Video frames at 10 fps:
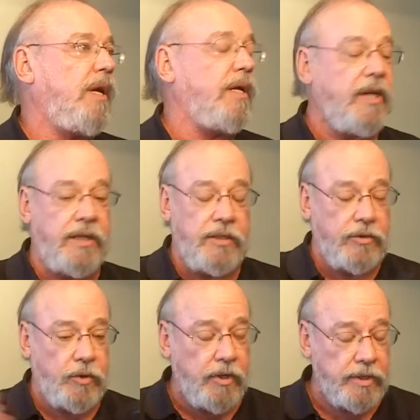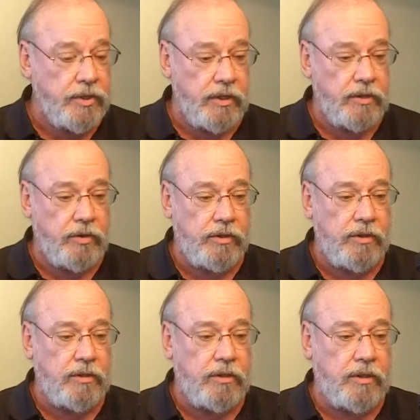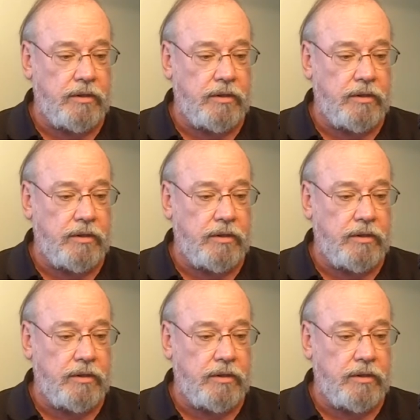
And the authorities couldn't